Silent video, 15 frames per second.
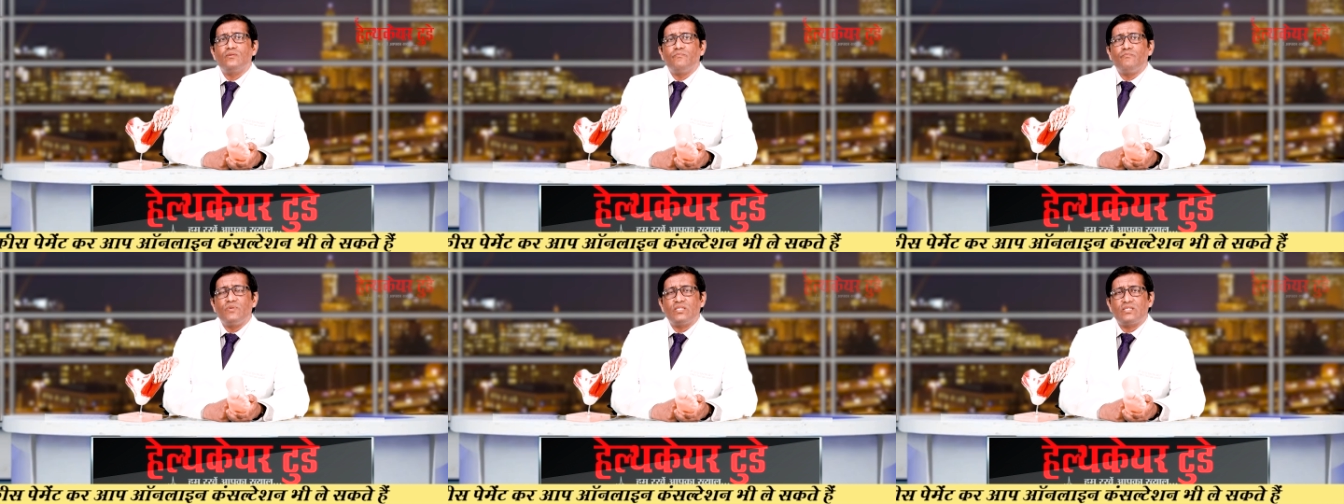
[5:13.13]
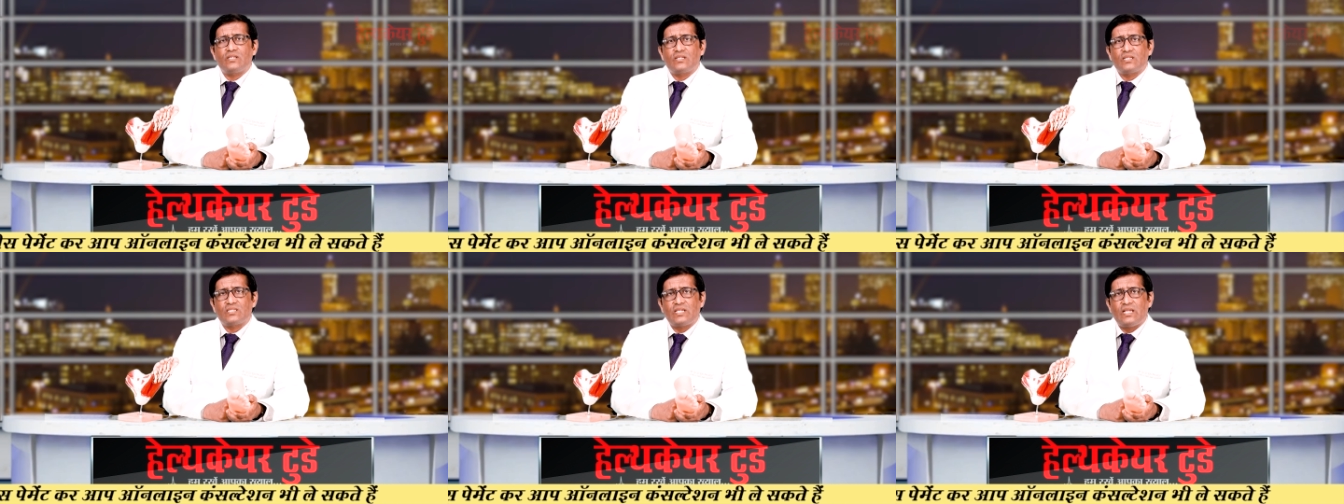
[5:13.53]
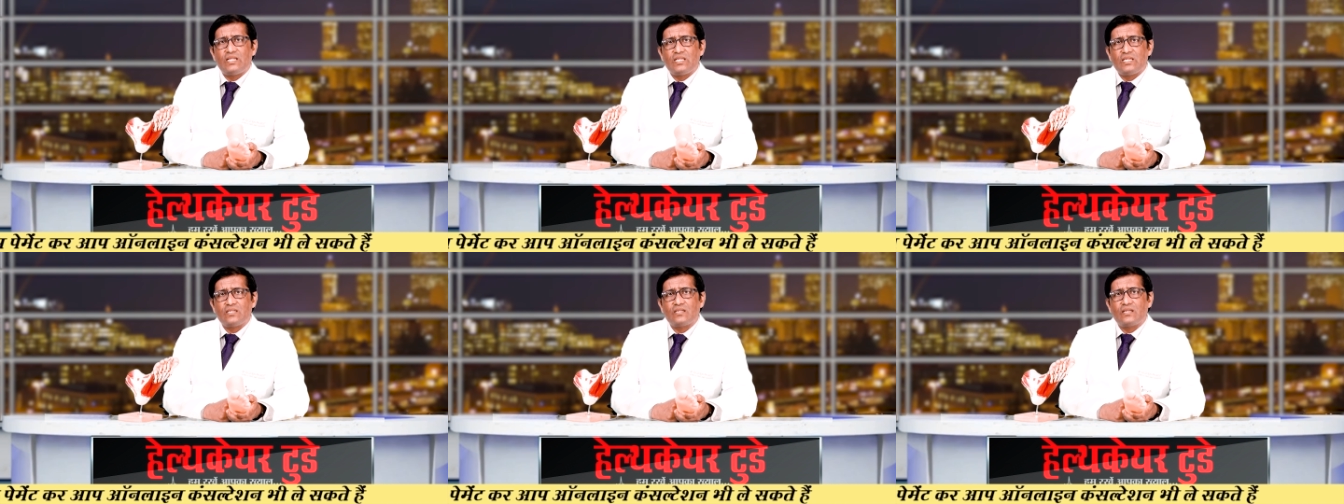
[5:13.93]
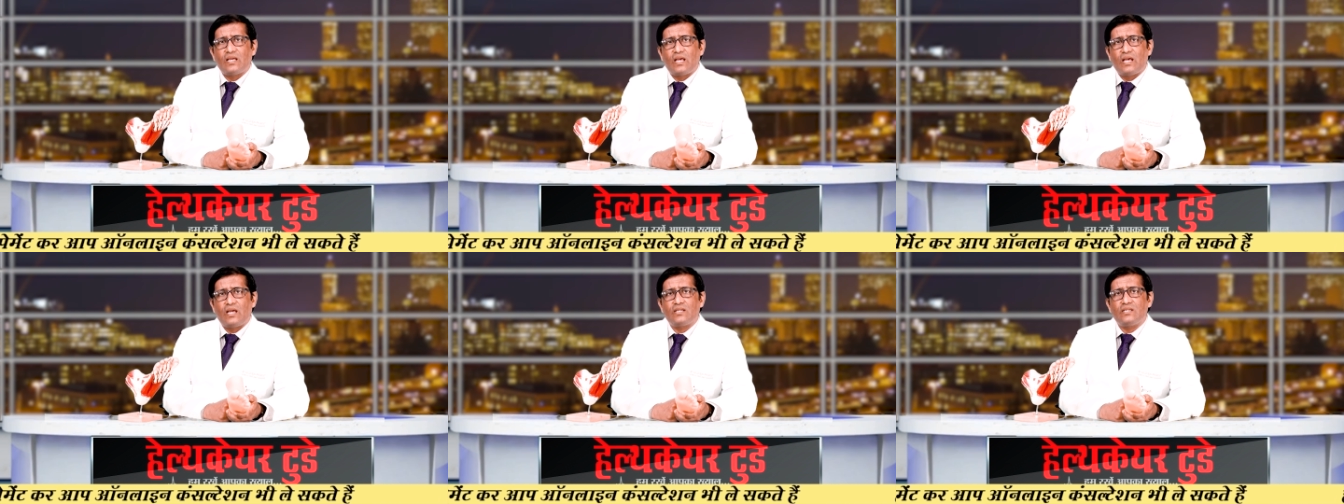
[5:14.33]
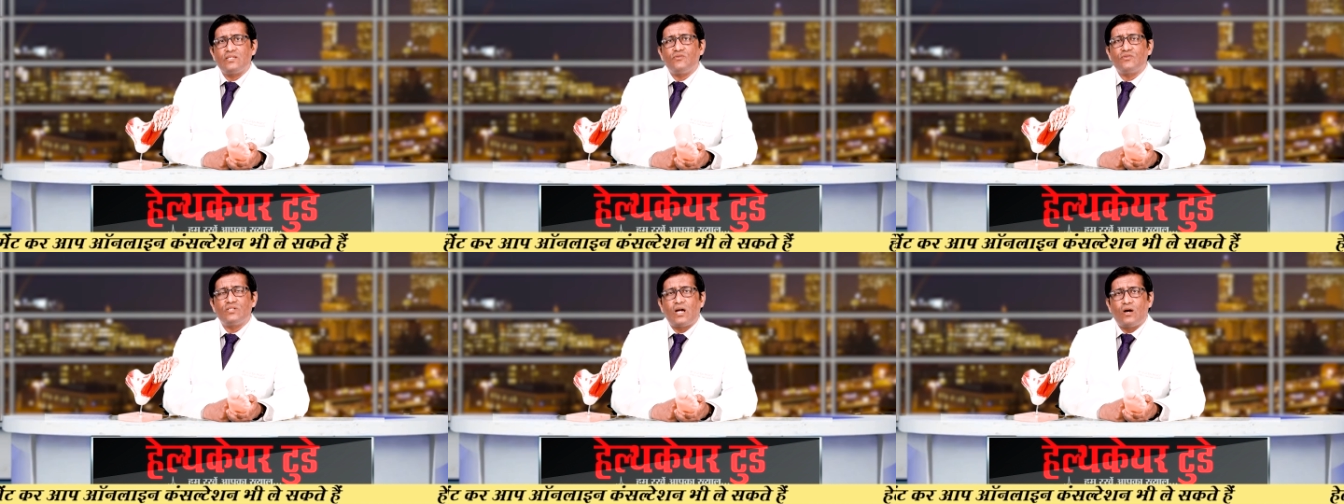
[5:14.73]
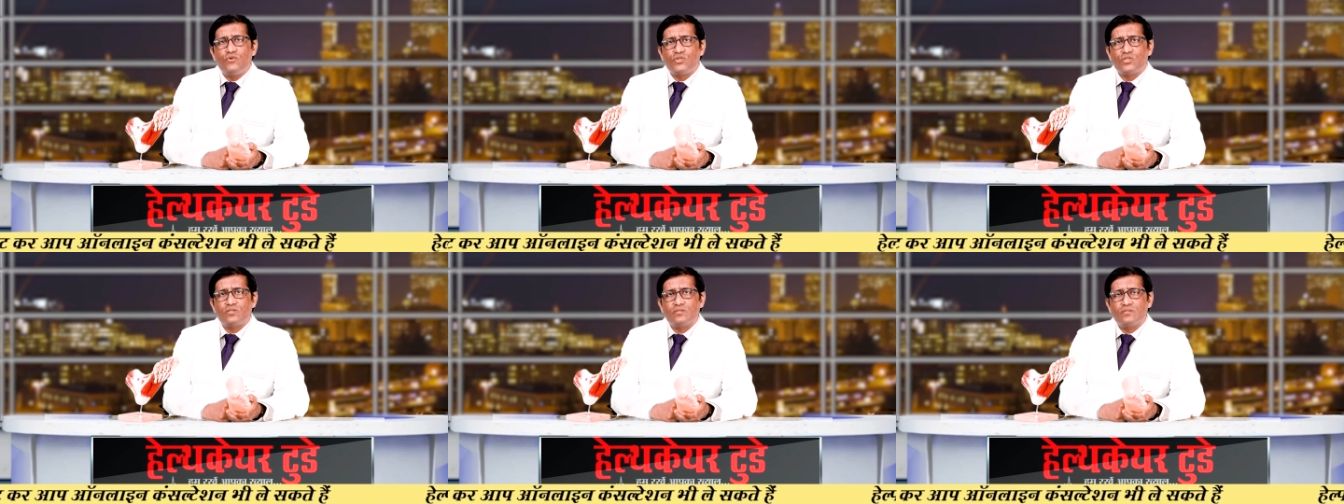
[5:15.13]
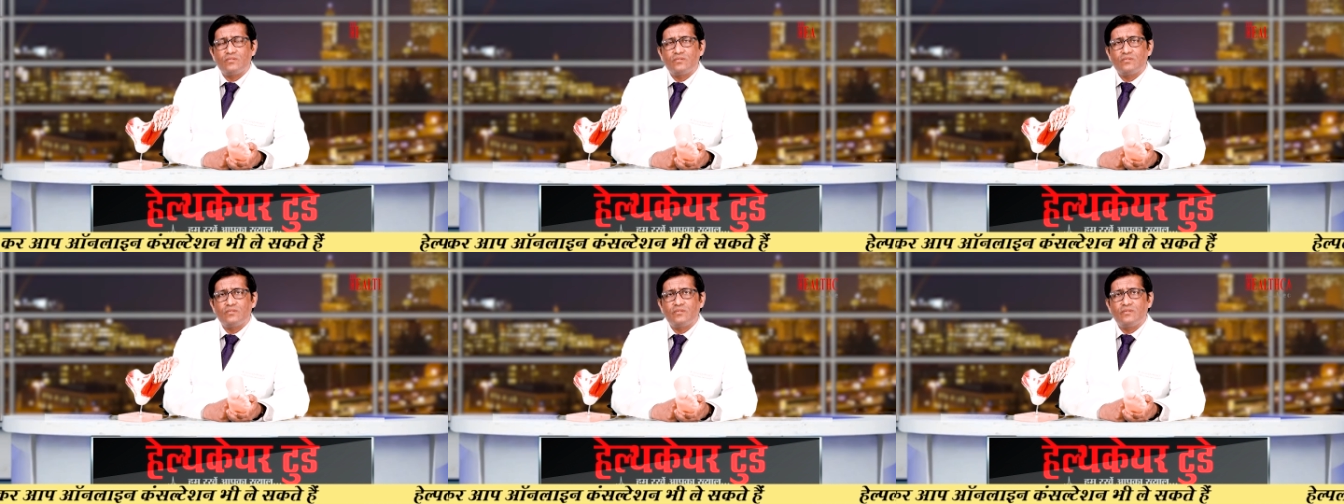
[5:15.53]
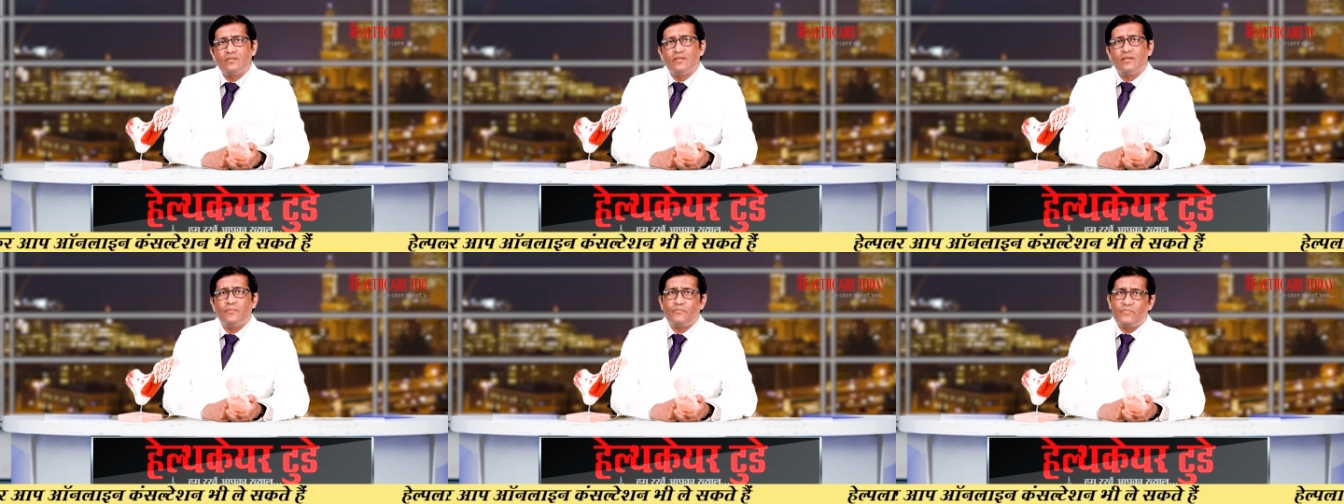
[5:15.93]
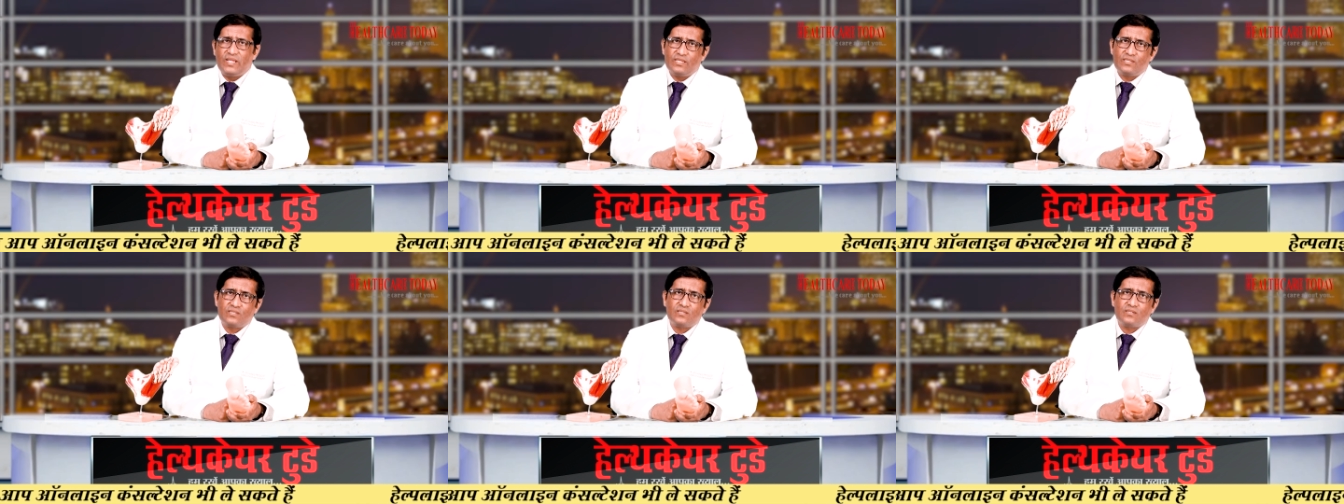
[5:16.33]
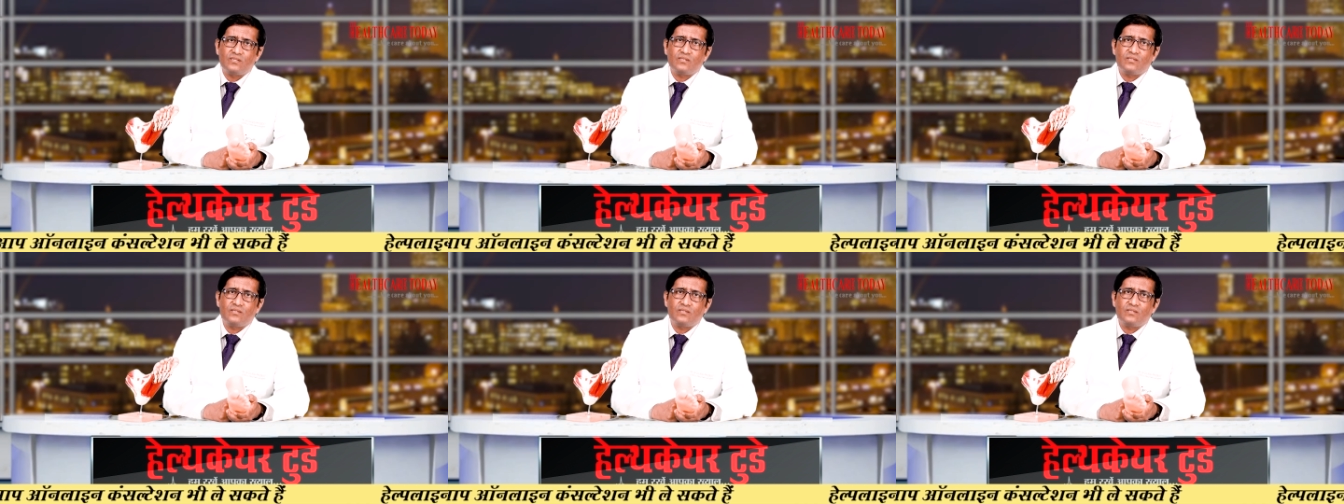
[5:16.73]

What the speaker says: misunderstanding and your doubts, please